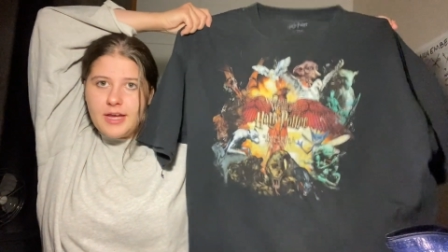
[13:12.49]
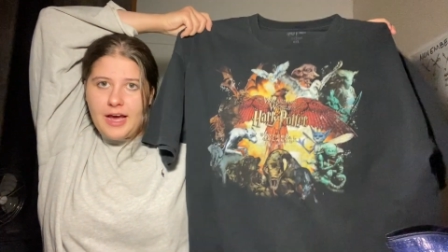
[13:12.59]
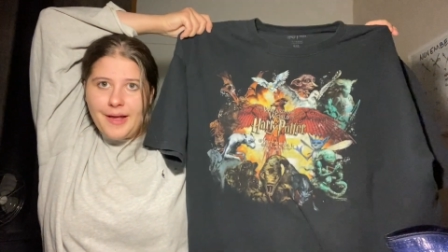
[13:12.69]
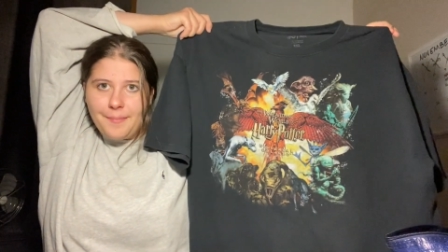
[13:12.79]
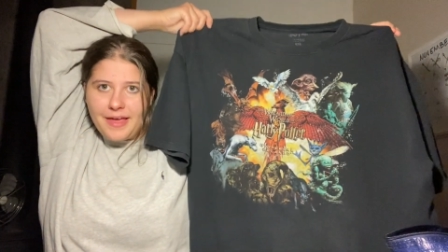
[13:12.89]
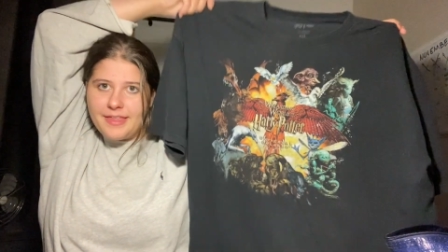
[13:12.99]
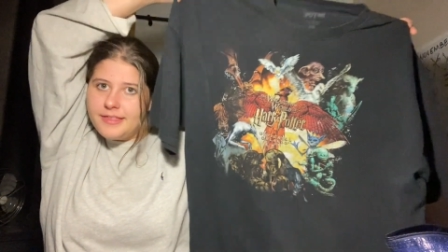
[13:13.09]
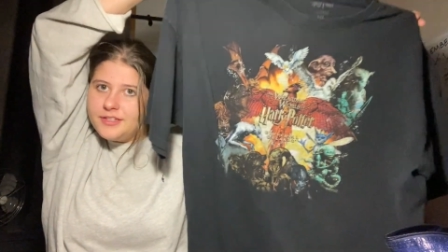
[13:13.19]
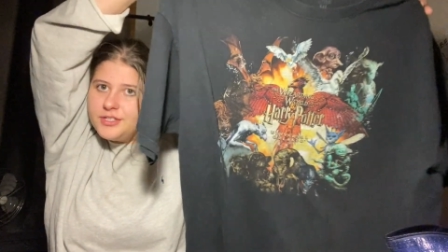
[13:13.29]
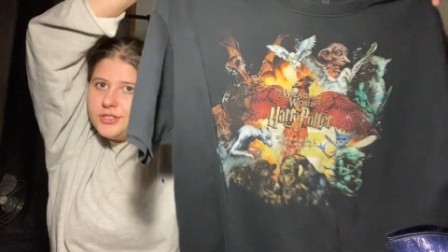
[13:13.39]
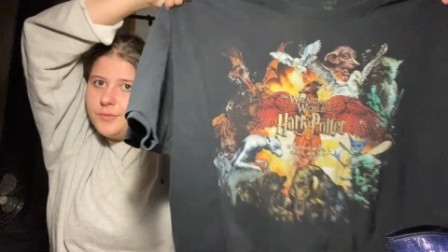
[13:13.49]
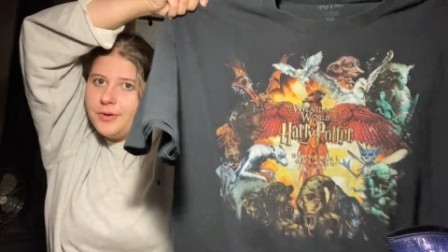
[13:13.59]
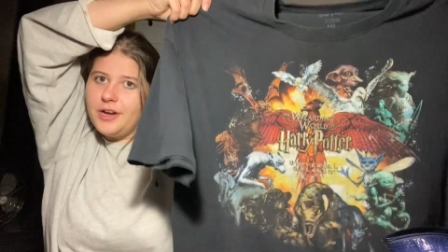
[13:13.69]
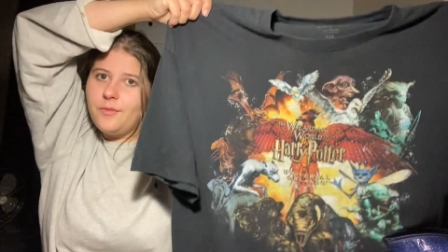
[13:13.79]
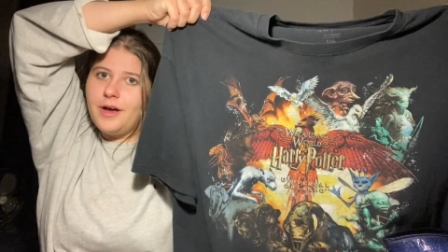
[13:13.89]
Um, I think this should do
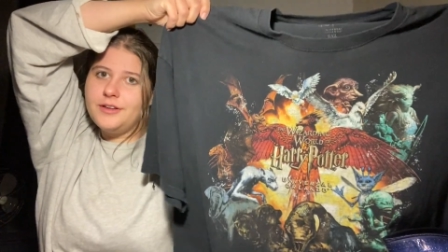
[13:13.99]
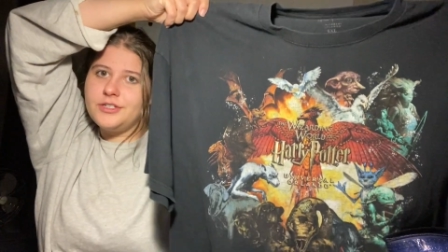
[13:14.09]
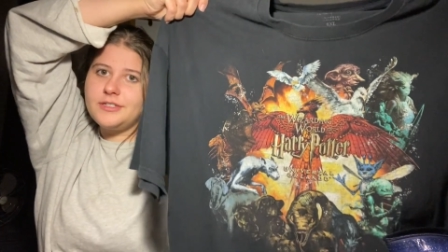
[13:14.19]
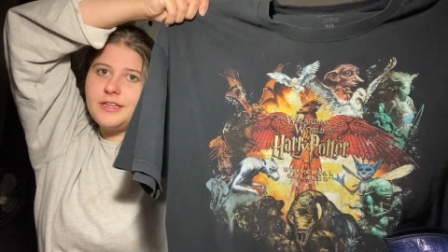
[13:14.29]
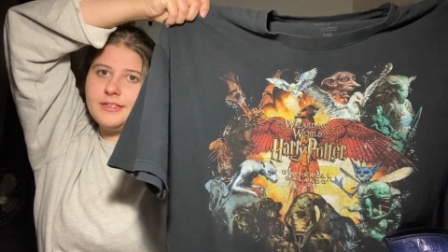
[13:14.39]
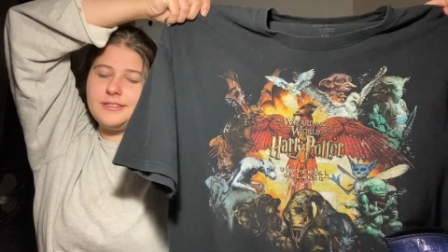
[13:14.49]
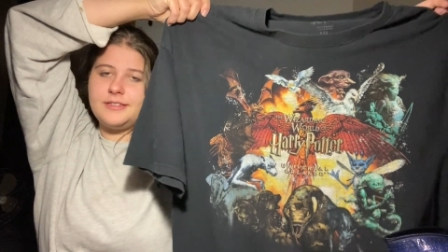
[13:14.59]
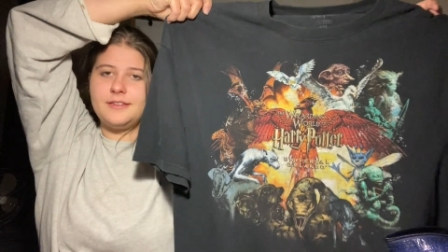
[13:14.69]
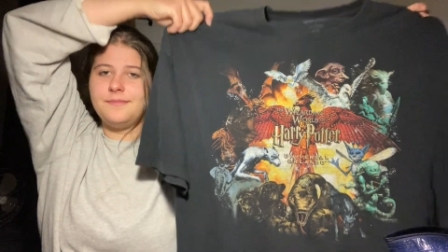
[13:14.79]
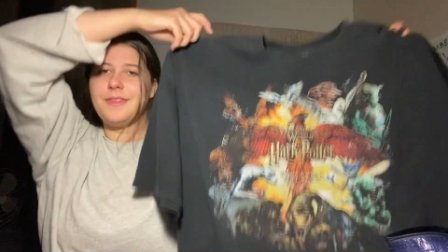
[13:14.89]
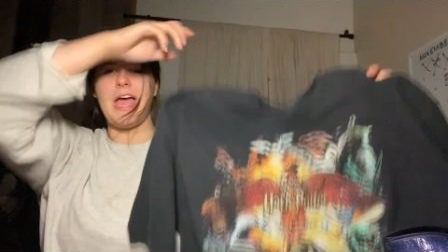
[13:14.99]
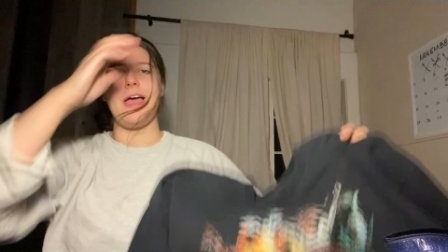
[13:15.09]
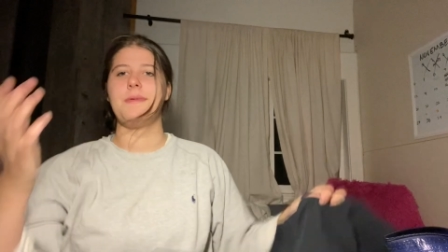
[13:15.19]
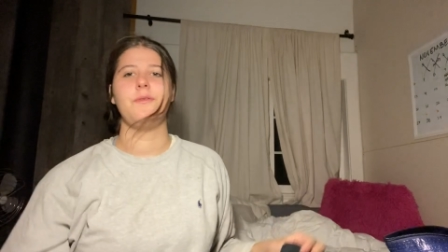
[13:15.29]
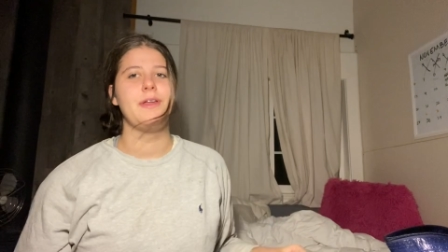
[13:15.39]
pretty well just because
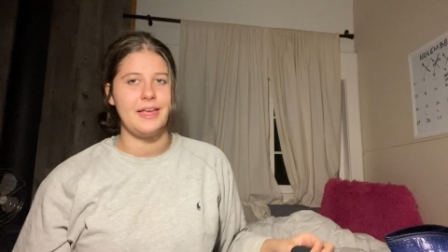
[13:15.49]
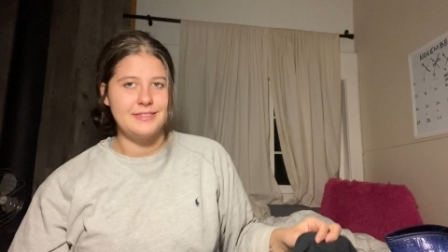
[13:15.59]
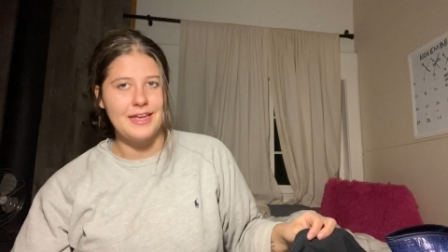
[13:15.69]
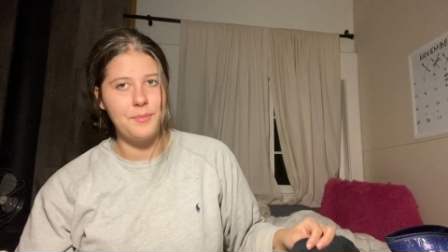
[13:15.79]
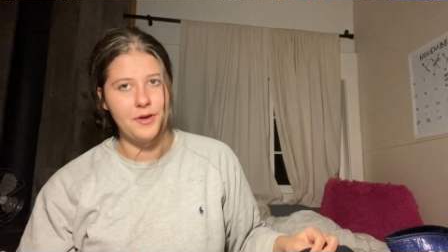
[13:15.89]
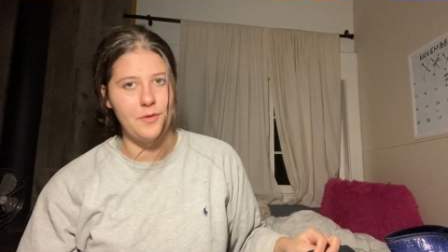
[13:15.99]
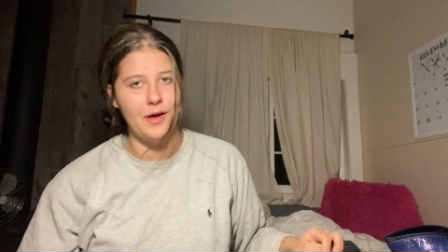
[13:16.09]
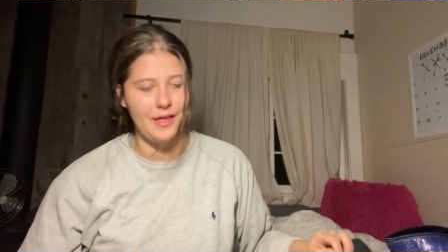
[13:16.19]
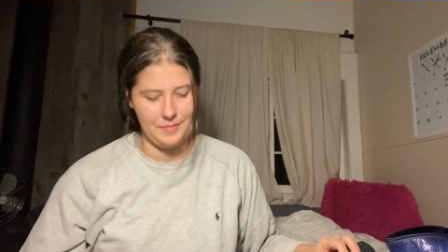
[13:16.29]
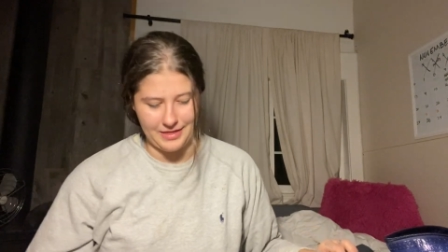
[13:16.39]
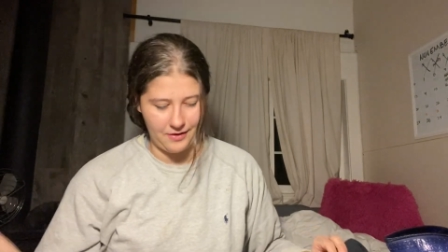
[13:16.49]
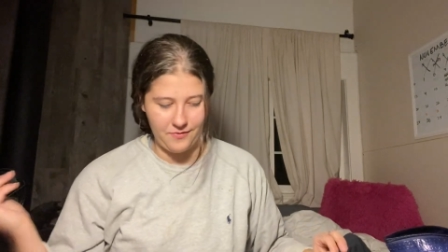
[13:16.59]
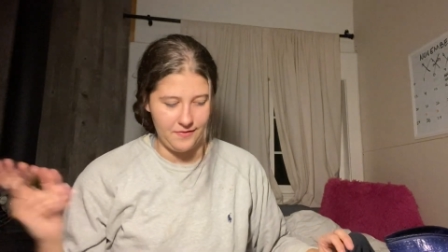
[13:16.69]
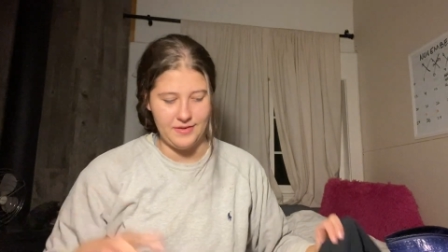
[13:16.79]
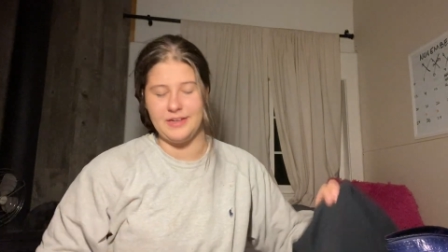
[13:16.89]
I mean, when I say pretty well, I mean like
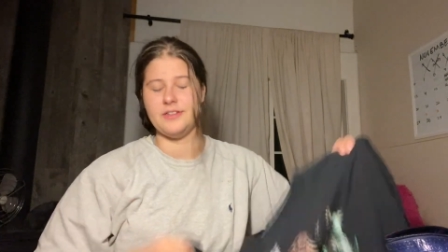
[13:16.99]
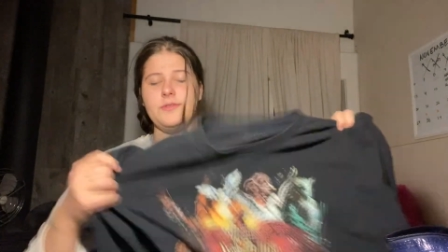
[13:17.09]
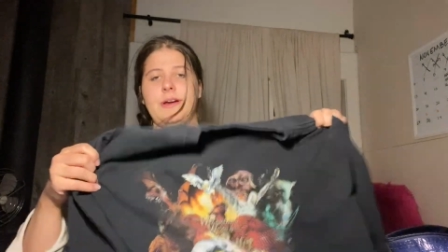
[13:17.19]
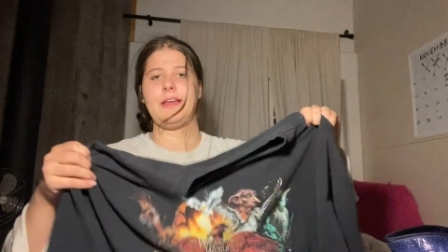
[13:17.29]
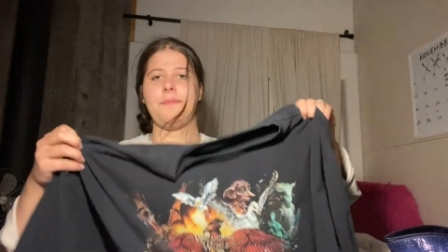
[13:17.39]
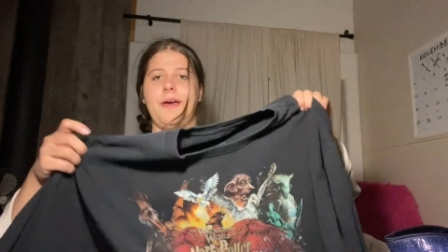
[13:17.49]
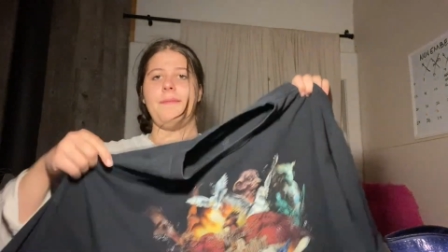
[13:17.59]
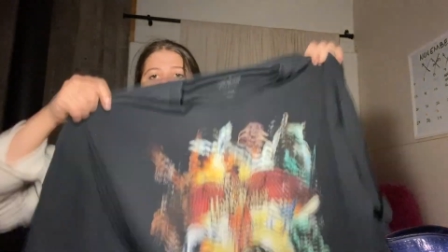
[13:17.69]
15 to 20, but